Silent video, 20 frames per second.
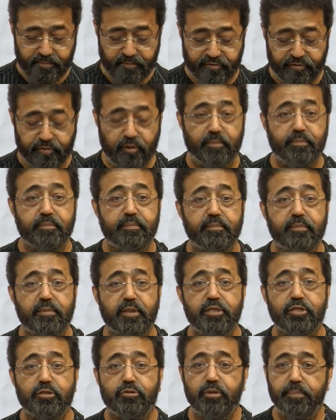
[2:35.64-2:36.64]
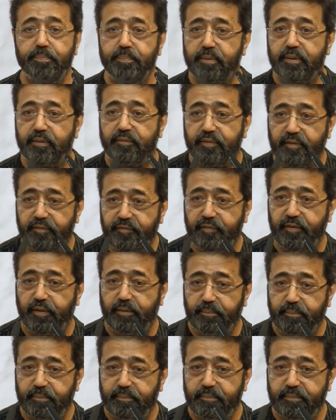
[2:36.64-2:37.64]
from the script of the
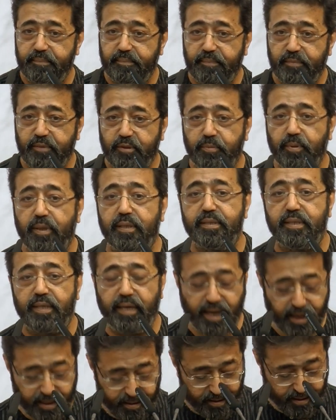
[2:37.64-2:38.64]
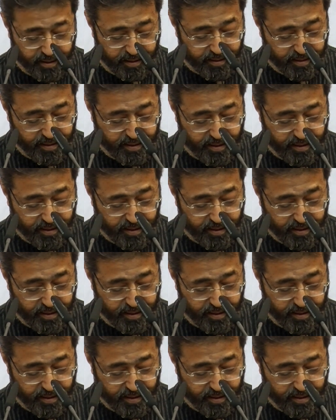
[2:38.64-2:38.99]
film towards the end,